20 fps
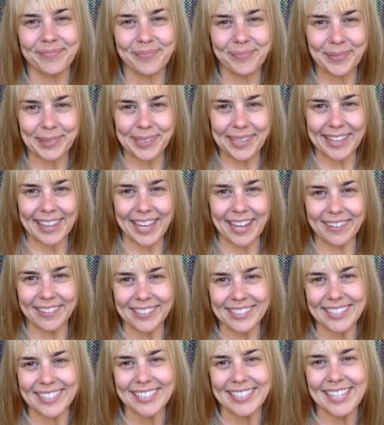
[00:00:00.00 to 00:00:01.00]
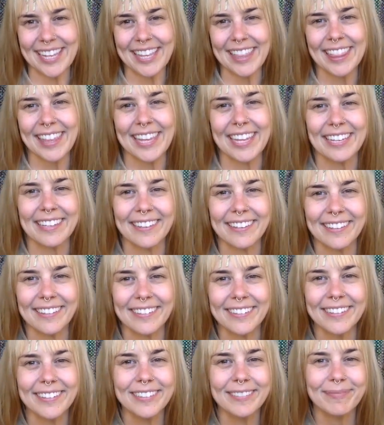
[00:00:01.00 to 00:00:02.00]
Breathe out and say thank
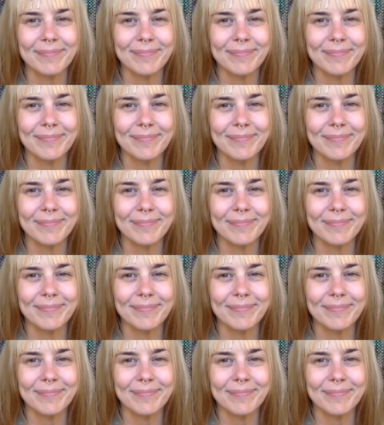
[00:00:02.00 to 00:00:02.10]
you.